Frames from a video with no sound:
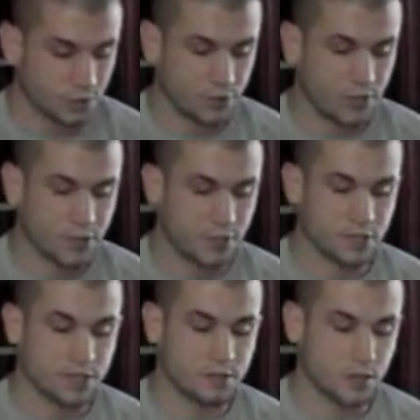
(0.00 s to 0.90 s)
Drinking
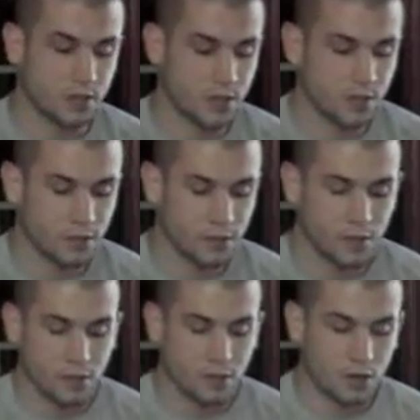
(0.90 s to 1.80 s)
and smoking
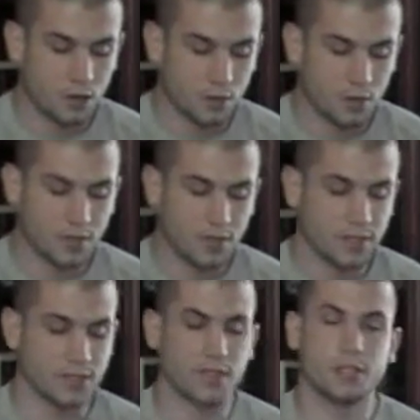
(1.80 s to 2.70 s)
are one,
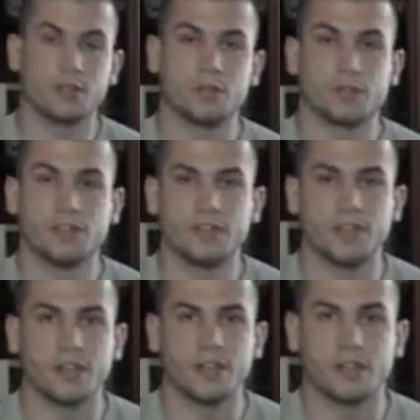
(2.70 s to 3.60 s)
and sexual
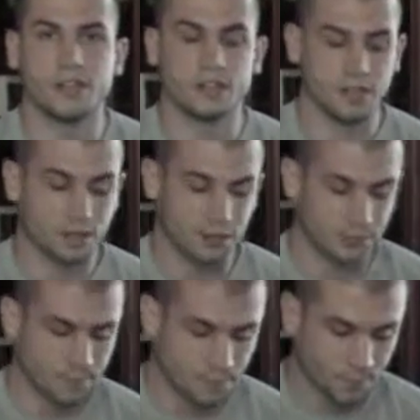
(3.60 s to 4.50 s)
risk-taking is the other.